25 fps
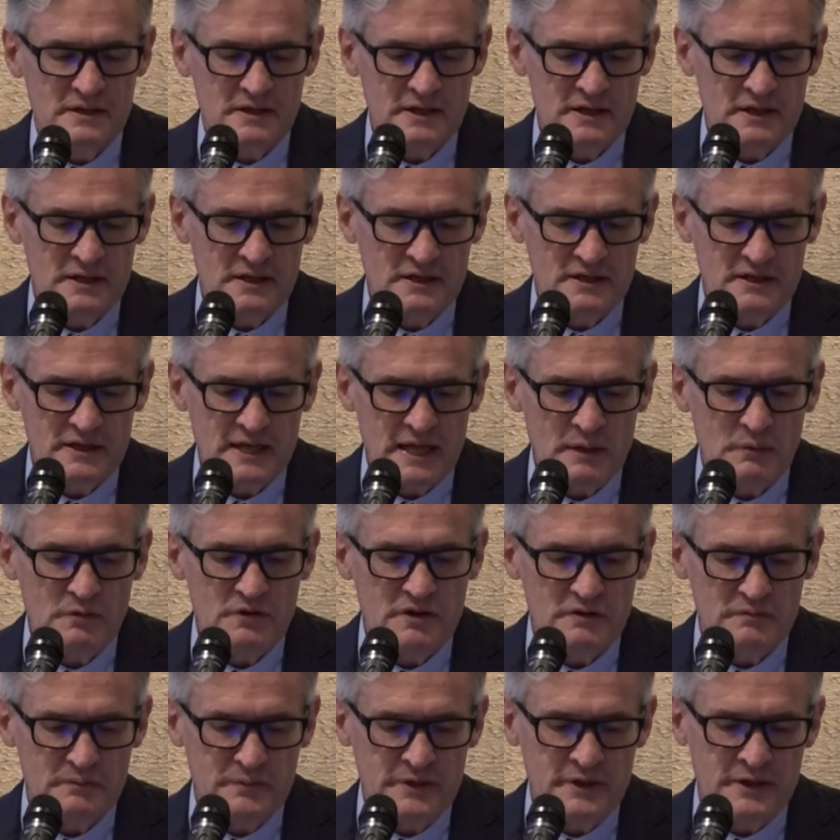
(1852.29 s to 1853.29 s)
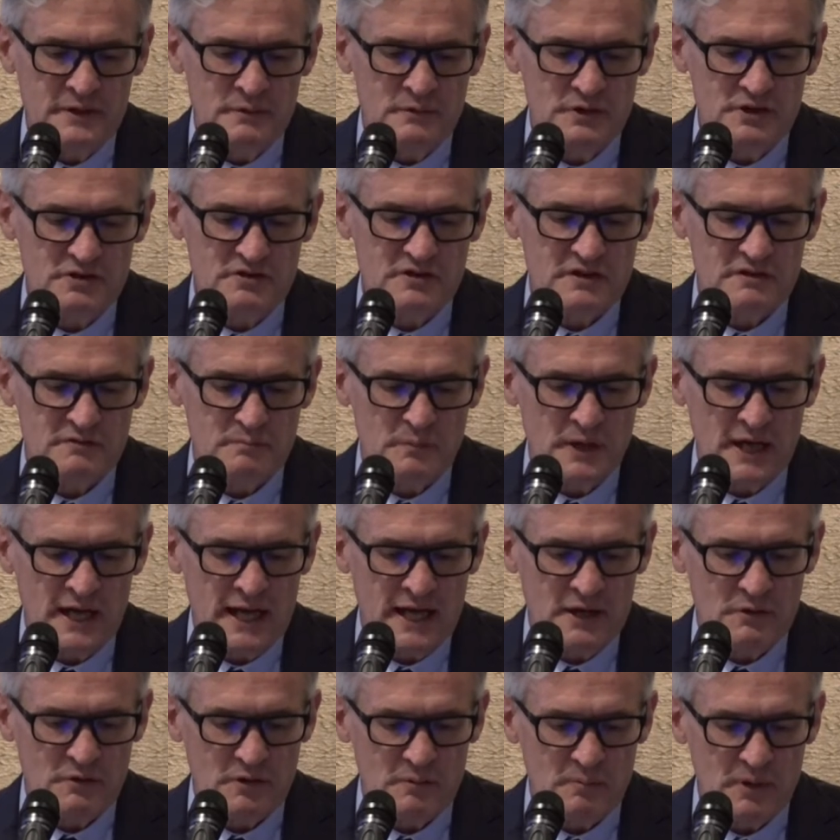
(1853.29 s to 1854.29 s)
And that would have been a risk of
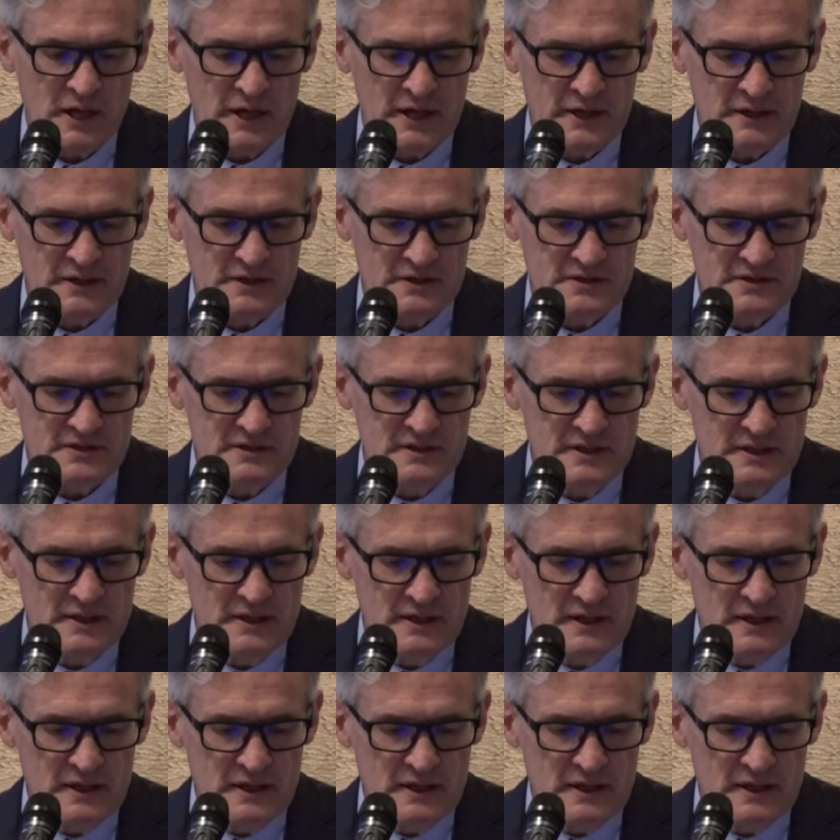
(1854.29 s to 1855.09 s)
bilateral blindness.